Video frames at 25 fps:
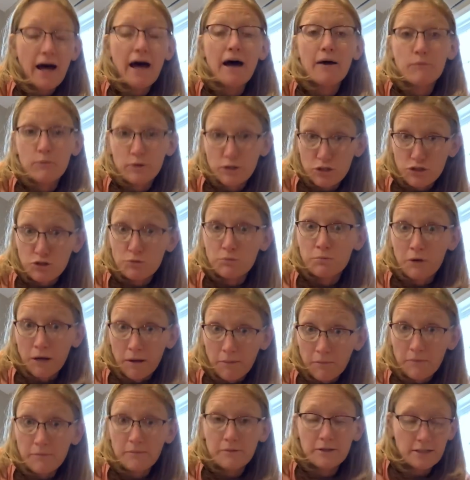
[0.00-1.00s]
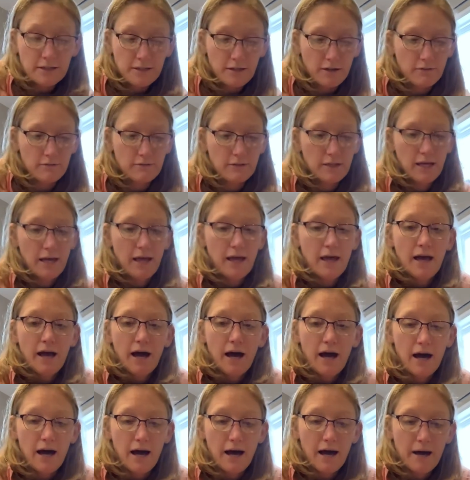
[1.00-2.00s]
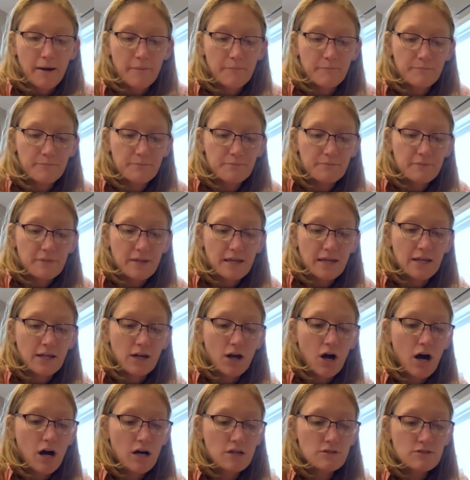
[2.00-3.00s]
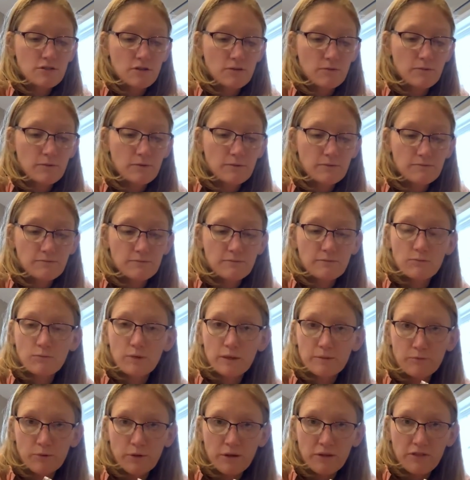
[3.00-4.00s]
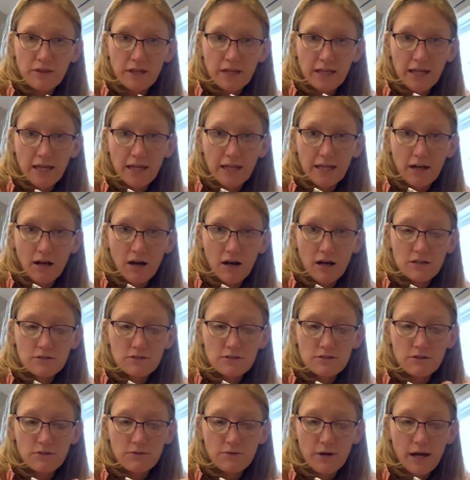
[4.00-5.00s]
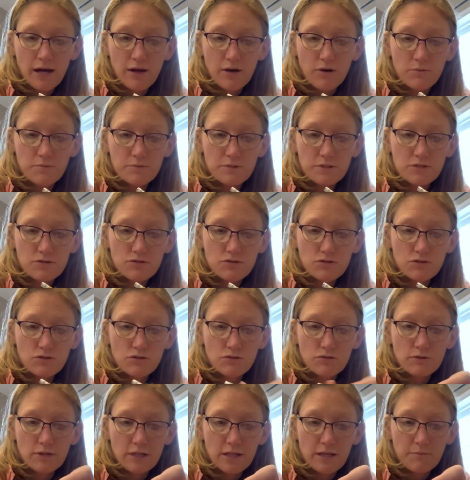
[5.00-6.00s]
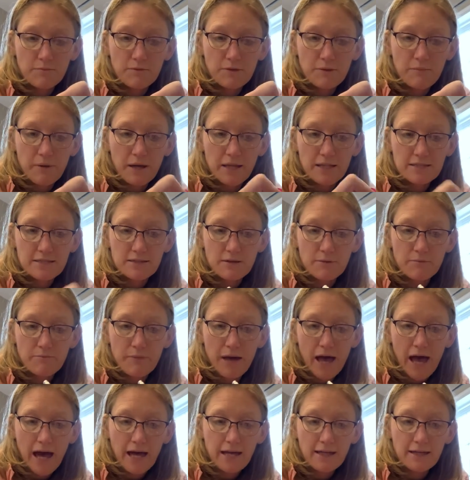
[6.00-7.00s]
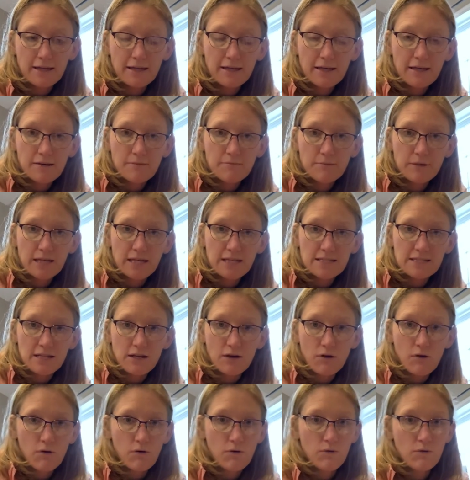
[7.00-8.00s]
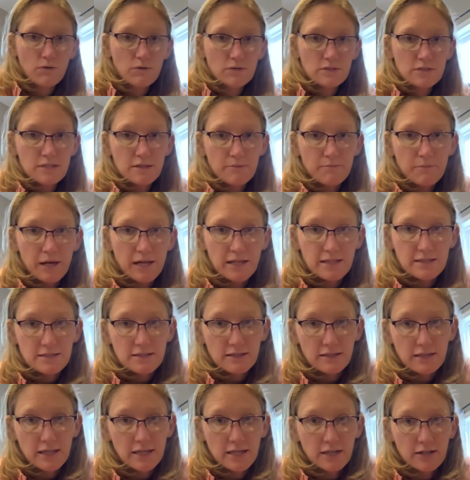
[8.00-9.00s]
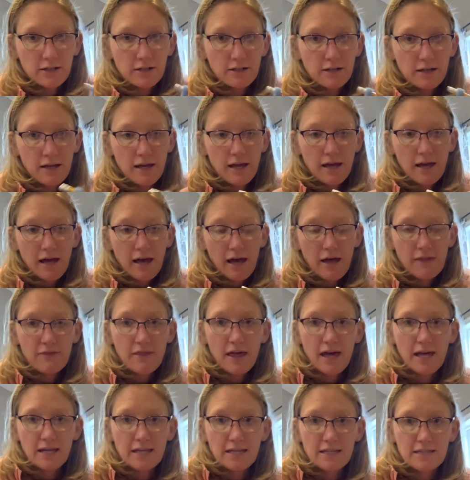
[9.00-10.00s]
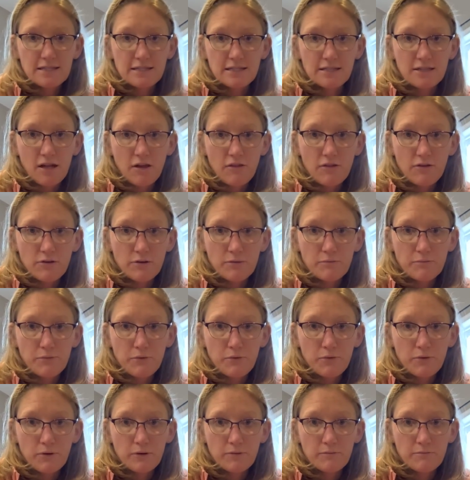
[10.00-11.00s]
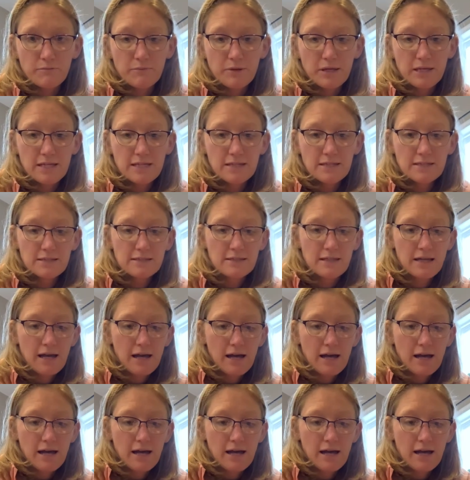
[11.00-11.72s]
which you probably don't, it also, one more thing, it also helps to keep the pencil back because it holds the pencil here, and that is another important piece.